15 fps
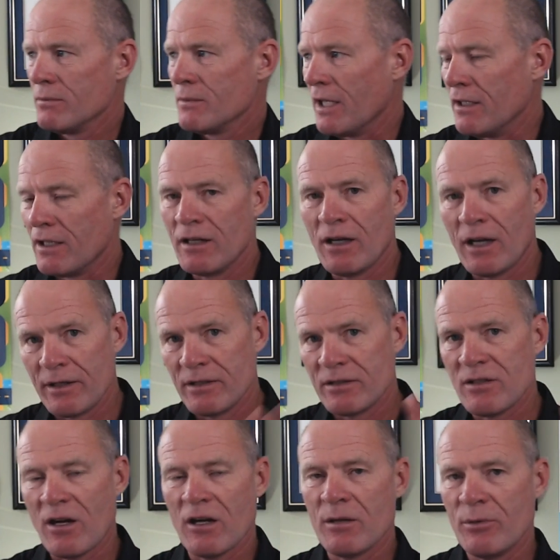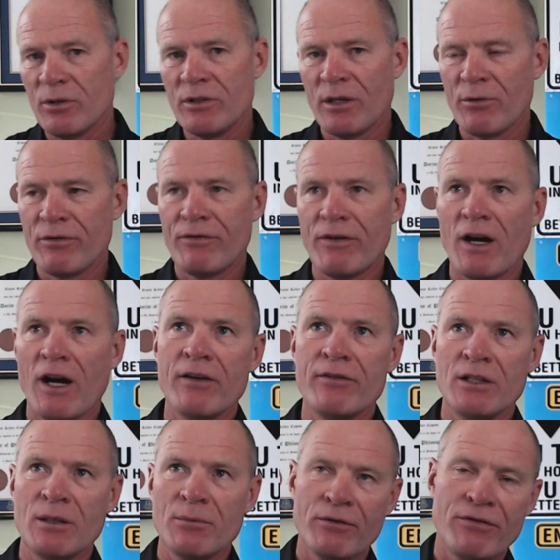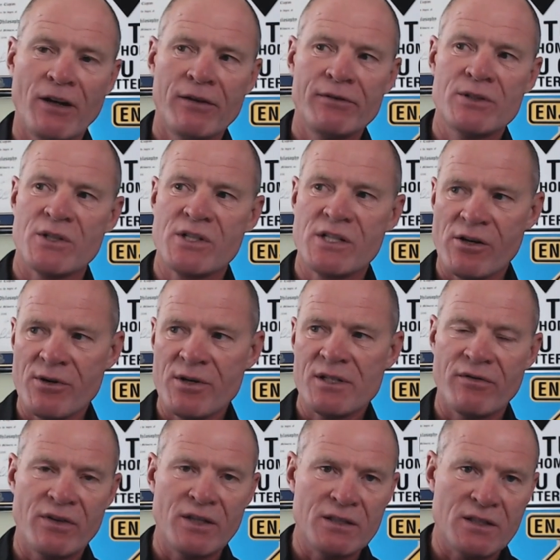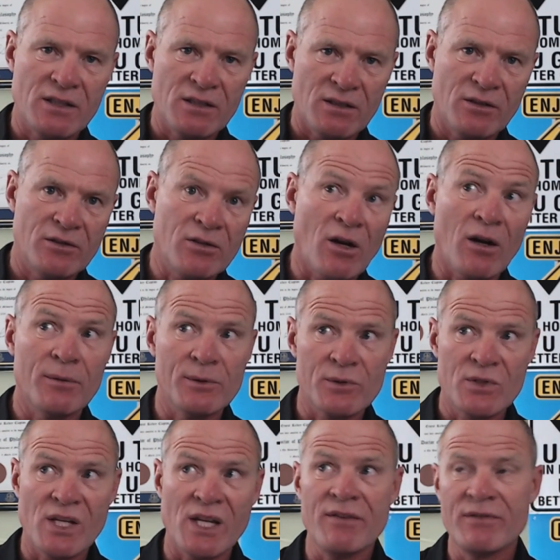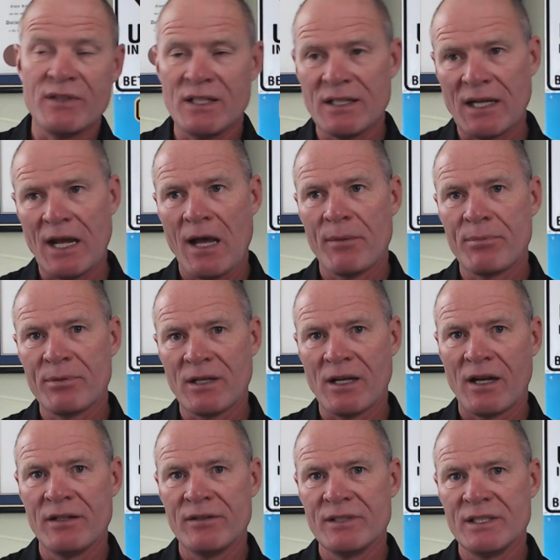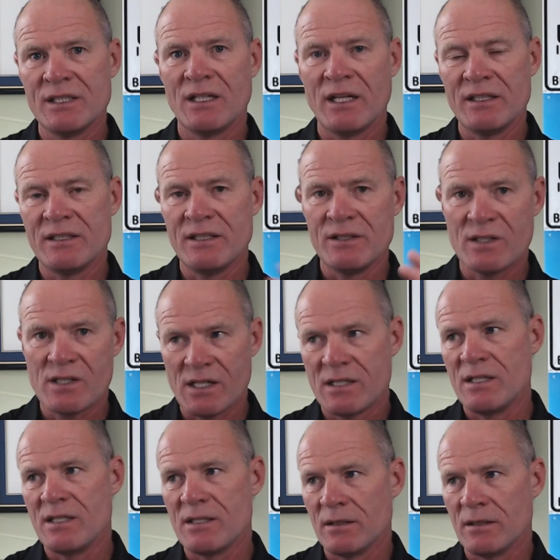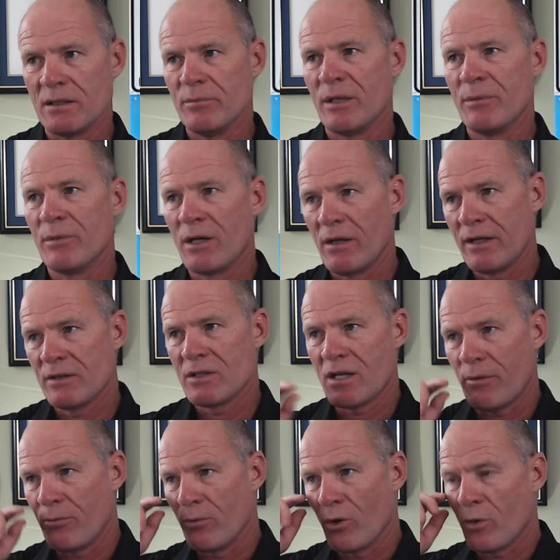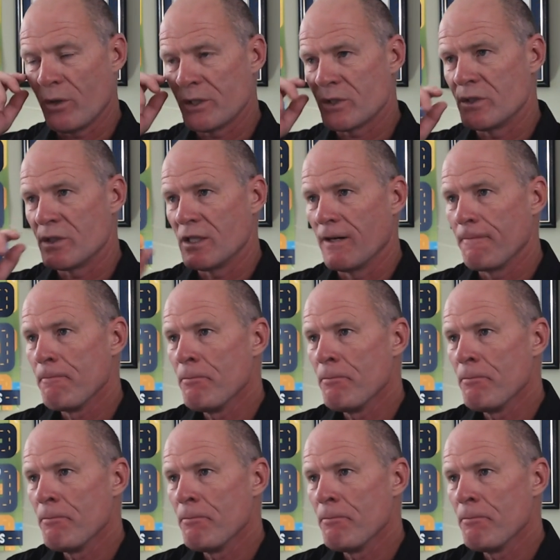And then I'm going to talk about number five. And number five is a series of things, because I'm going to talk about safety that happened kind of in the 1960s a little bit. But I'll answer a couple more questions here.